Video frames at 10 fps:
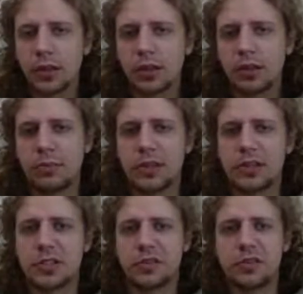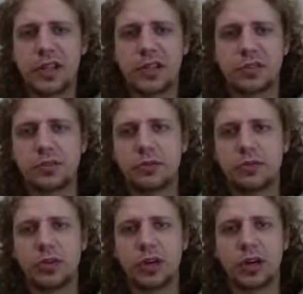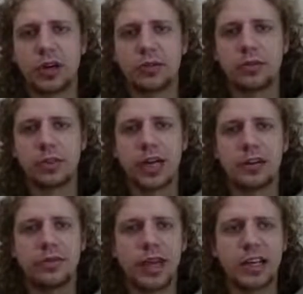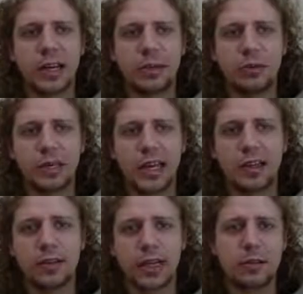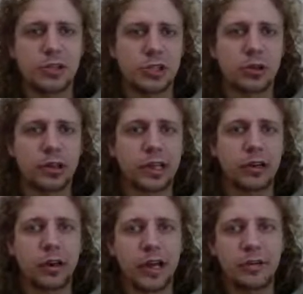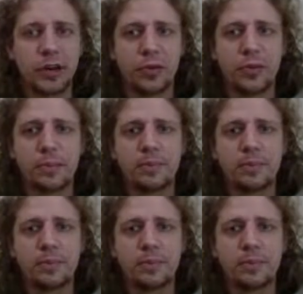Methods of defense for the kind of endgame that we get, like I mentioned earlier, are now known.